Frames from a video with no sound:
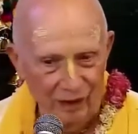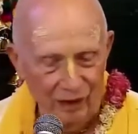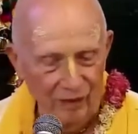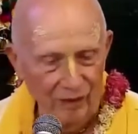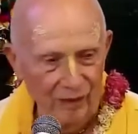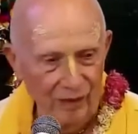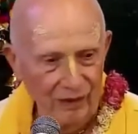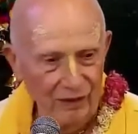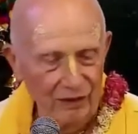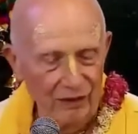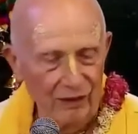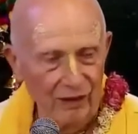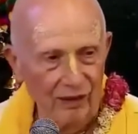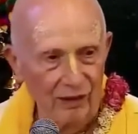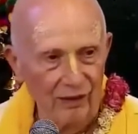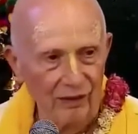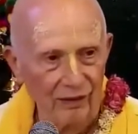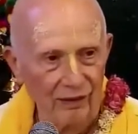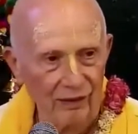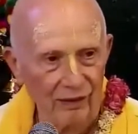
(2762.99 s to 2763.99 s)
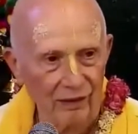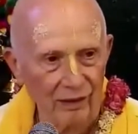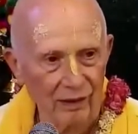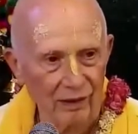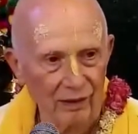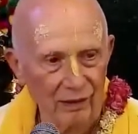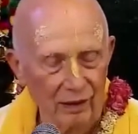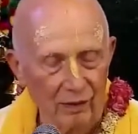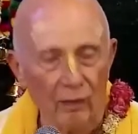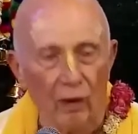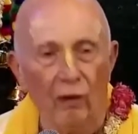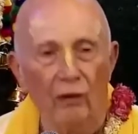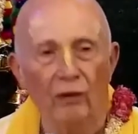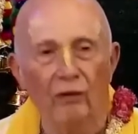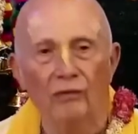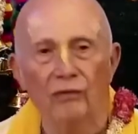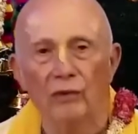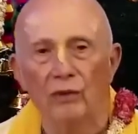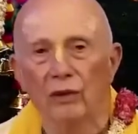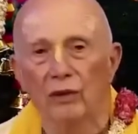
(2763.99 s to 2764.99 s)
Prabhupada said, the
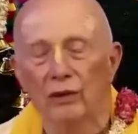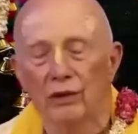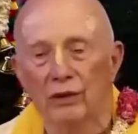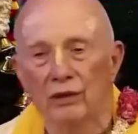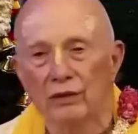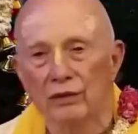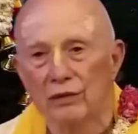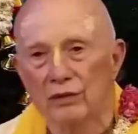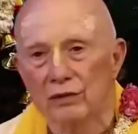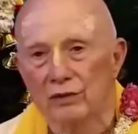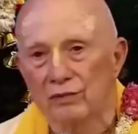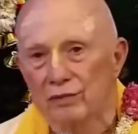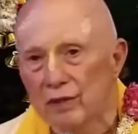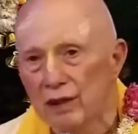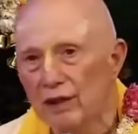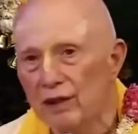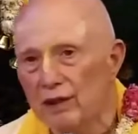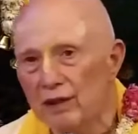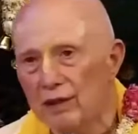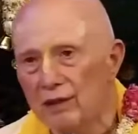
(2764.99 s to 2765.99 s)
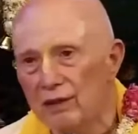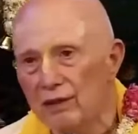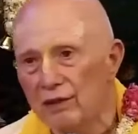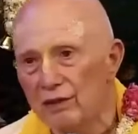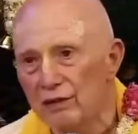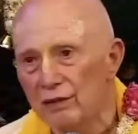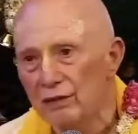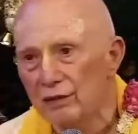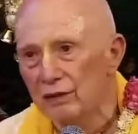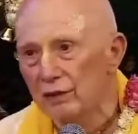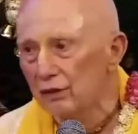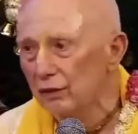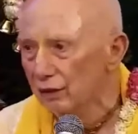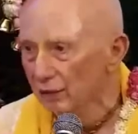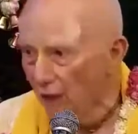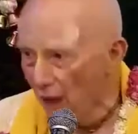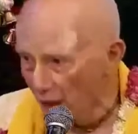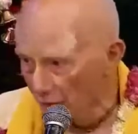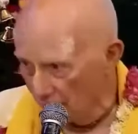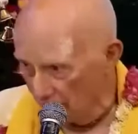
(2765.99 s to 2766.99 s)
mode of goodness means
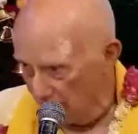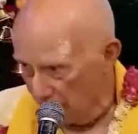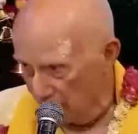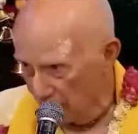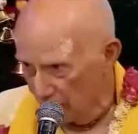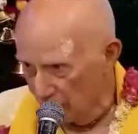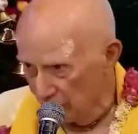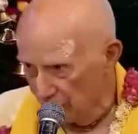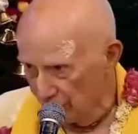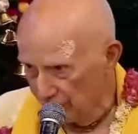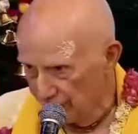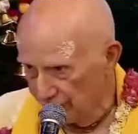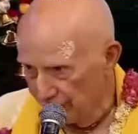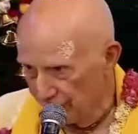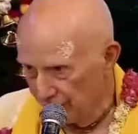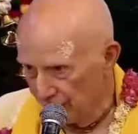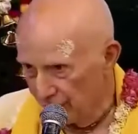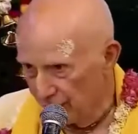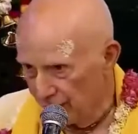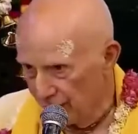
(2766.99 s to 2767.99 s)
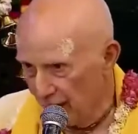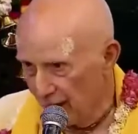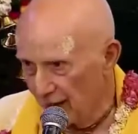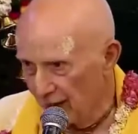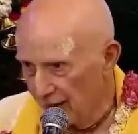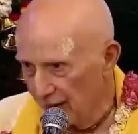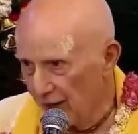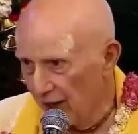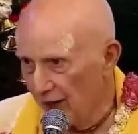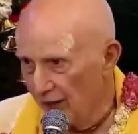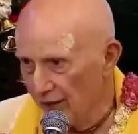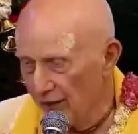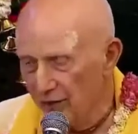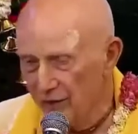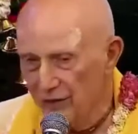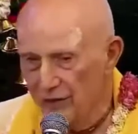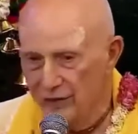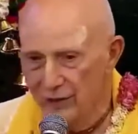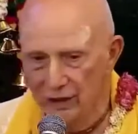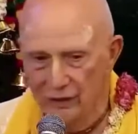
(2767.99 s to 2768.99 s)
knowledge. And that
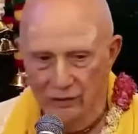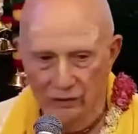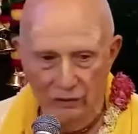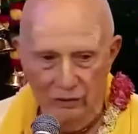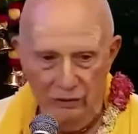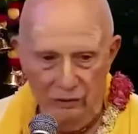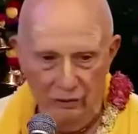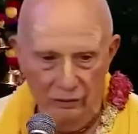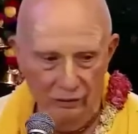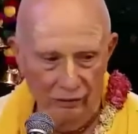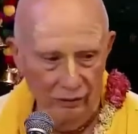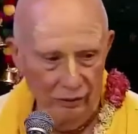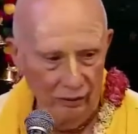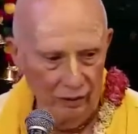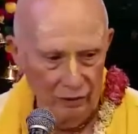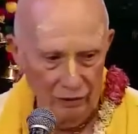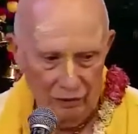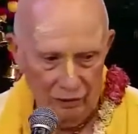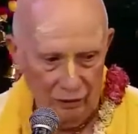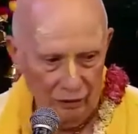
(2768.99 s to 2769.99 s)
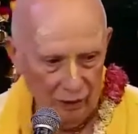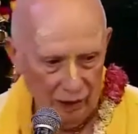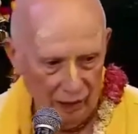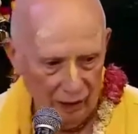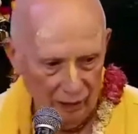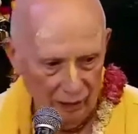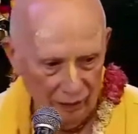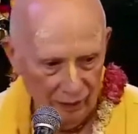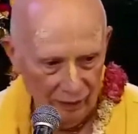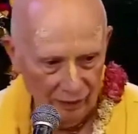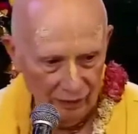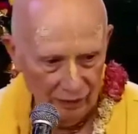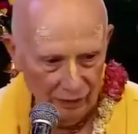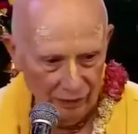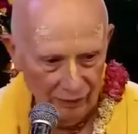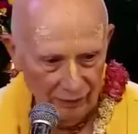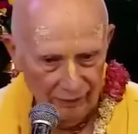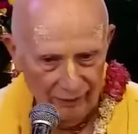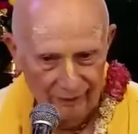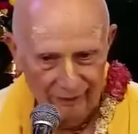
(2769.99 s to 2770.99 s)
knowledge tells you there's no
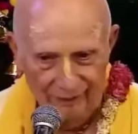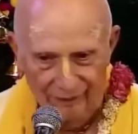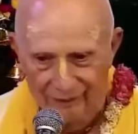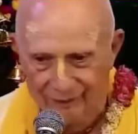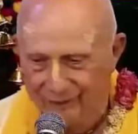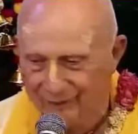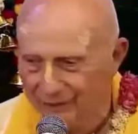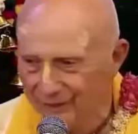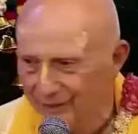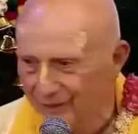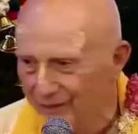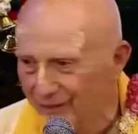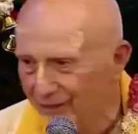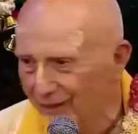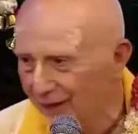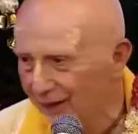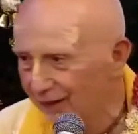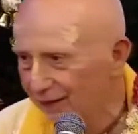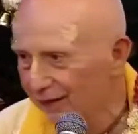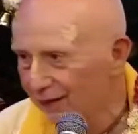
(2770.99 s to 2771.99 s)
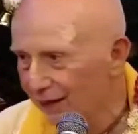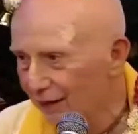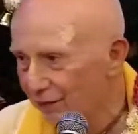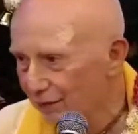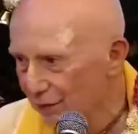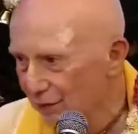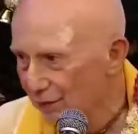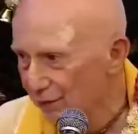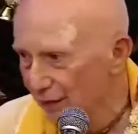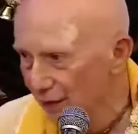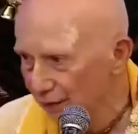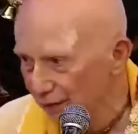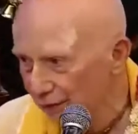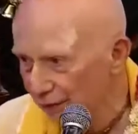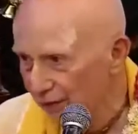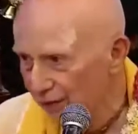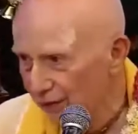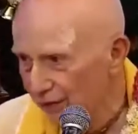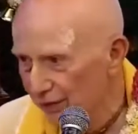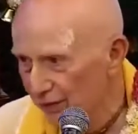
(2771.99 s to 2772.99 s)
happiness. That was
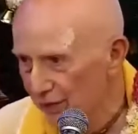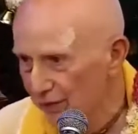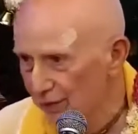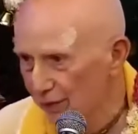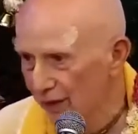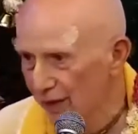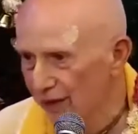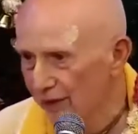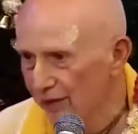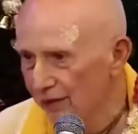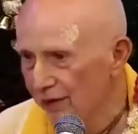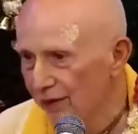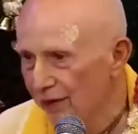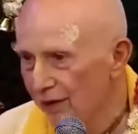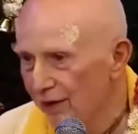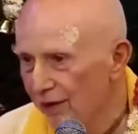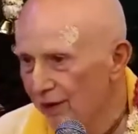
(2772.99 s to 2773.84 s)
Prabhupada's response.